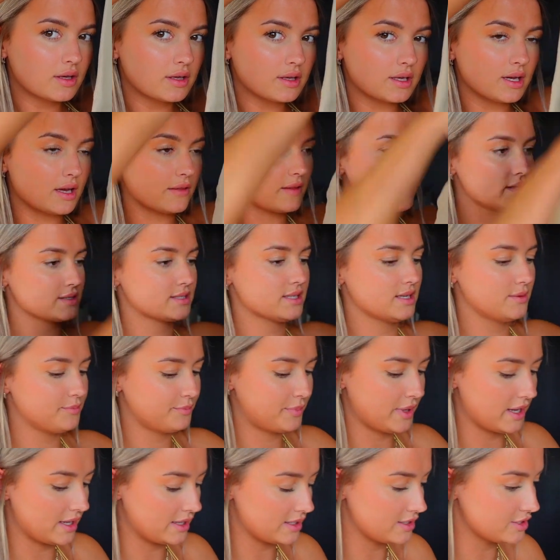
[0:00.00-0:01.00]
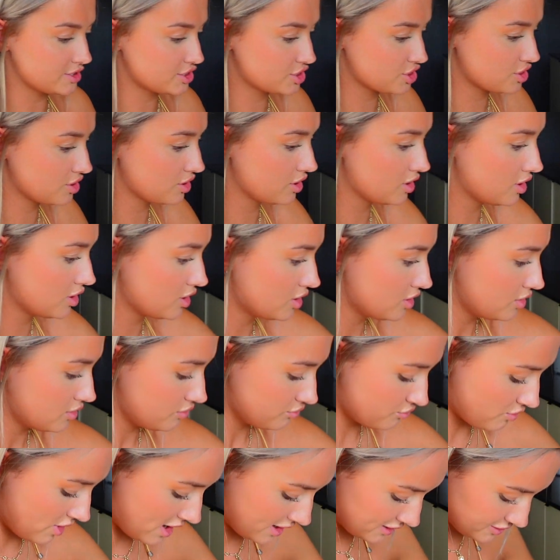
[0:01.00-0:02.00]
Yeah, that's it in beige.
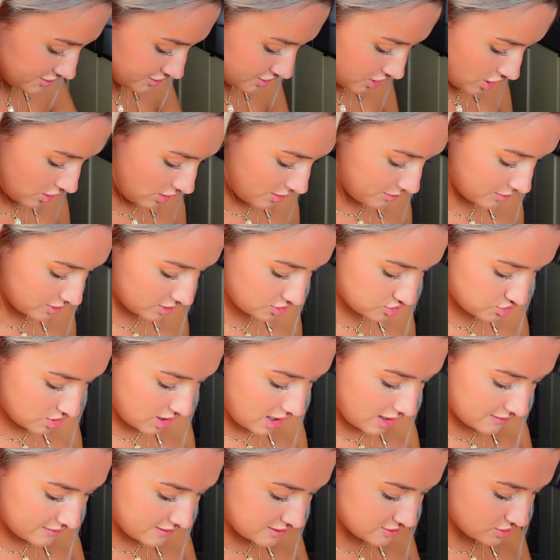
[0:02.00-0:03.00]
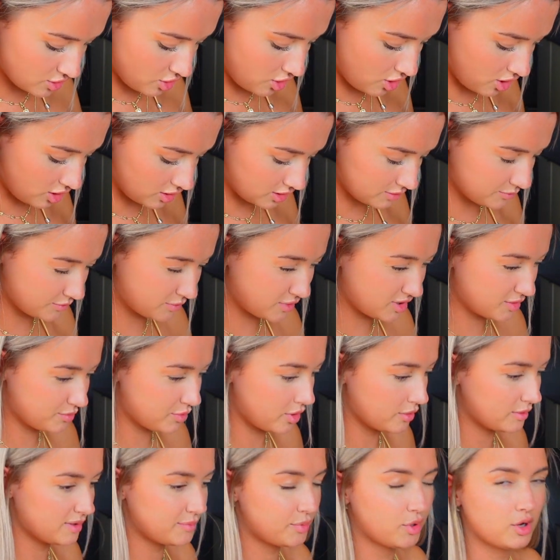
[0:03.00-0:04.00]
Right, so I'm going to try these on. I'm going to
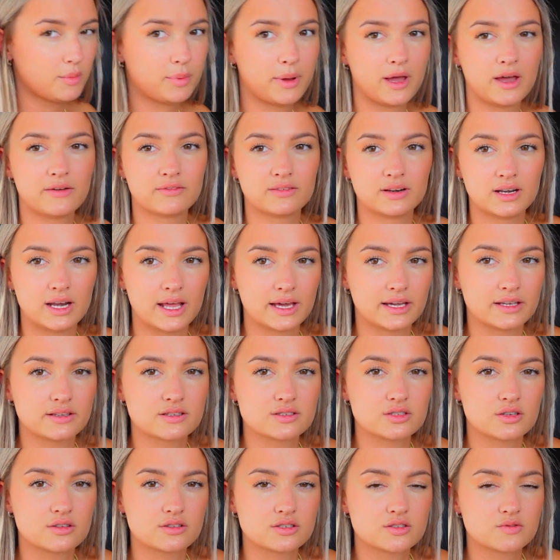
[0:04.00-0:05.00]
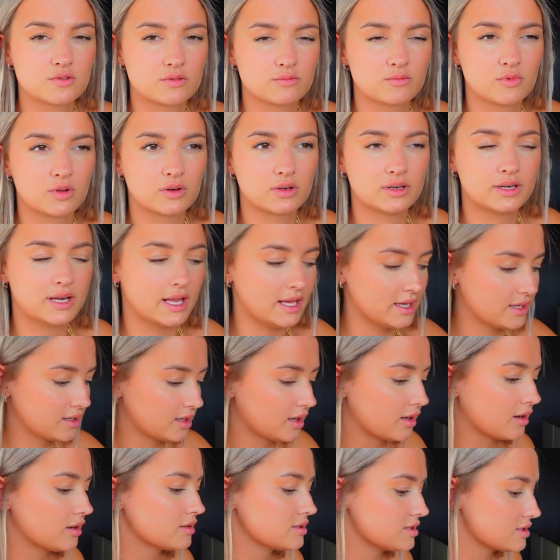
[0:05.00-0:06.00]
probably put a pair of leggings on so I'm not
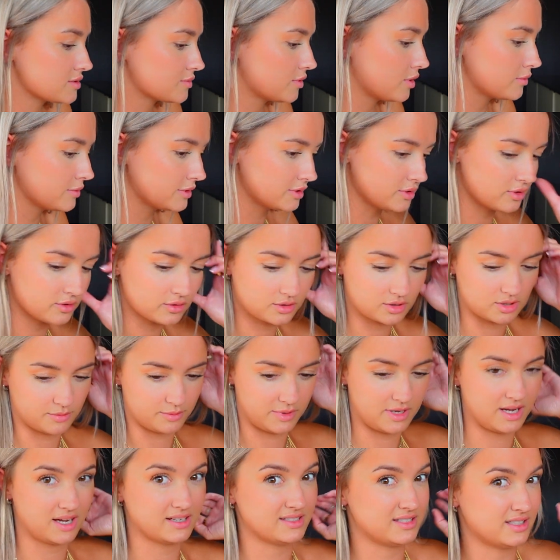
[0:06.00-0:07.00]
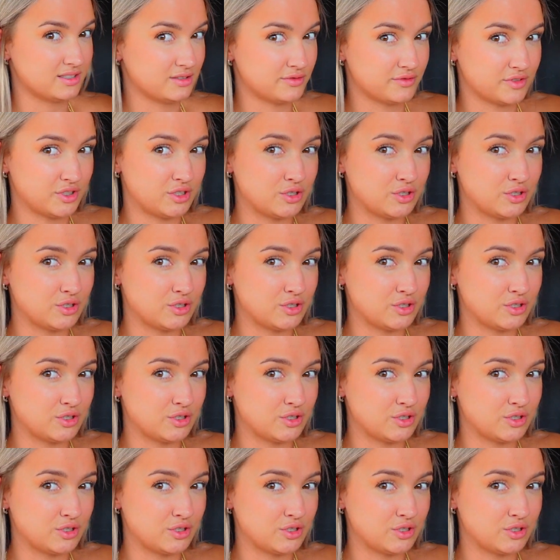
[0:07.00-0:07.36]
naked because that's probably not going to be ideal for